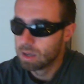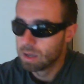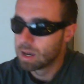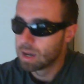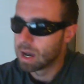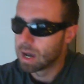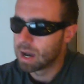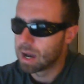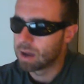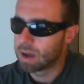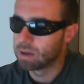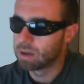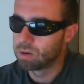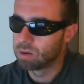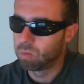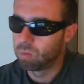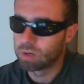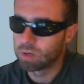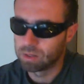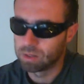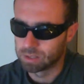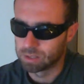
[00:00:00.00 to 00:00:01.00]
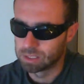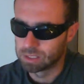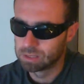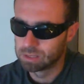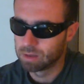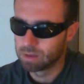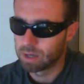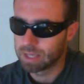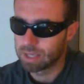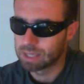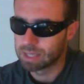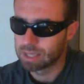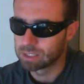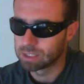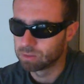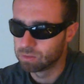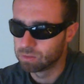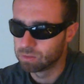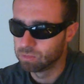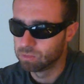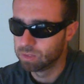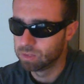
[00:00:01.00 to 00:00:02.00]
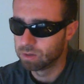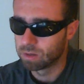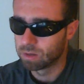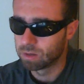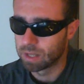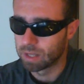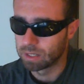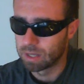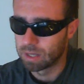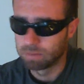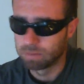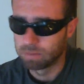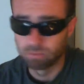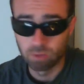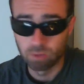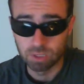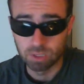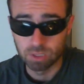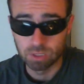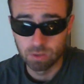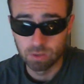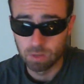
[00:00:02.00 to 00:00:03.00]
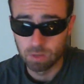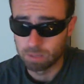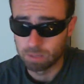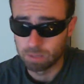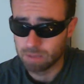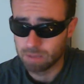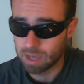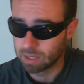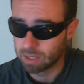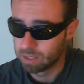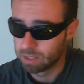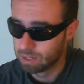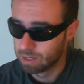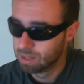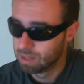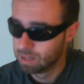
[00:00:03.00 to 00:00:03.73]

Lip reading: What else? Okay, so we got like Roger Sterling back.